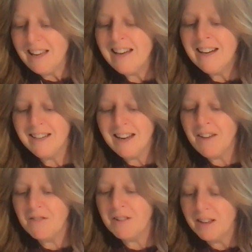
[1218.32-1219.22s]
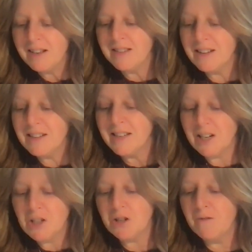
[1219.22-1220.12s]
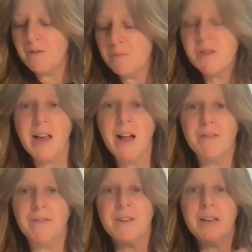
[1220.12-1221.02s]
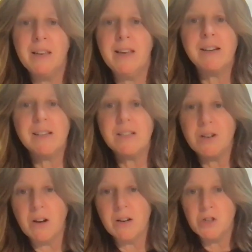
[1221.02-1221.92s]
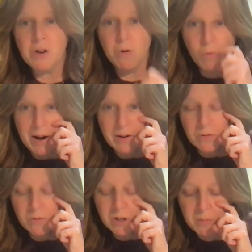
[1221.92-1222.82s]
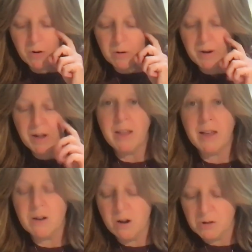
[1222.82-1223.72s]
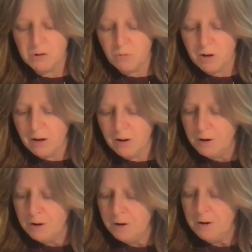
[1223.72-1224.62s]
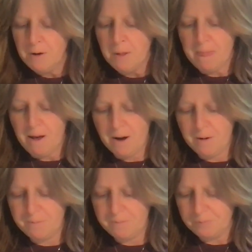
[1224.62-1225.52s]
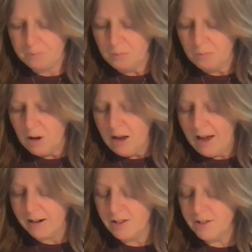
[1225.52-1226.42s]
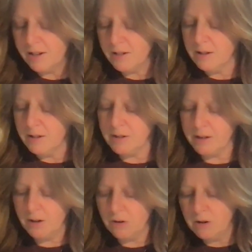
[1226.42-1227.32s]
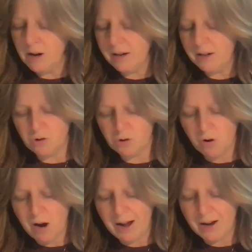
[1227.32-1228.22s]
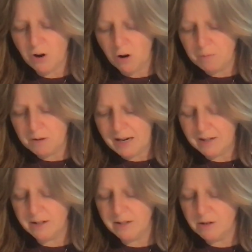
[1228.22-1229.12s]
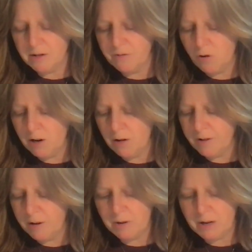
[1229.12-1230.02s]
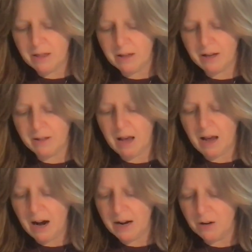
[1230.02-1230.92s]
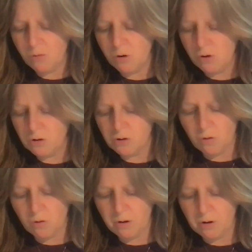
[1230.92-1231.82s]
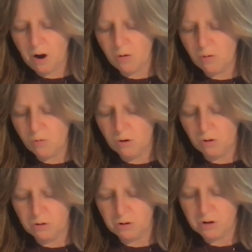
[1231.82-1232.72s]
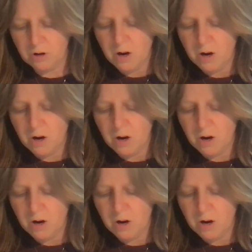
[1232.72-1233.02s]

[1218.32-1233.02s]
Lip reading: in it, everything is extension of himself. He and his knowledge are one. We spoke about that last week. And it says in the Tikkun Zohar, no place is devoid of him, neither in the higher worlds or the lower worlds.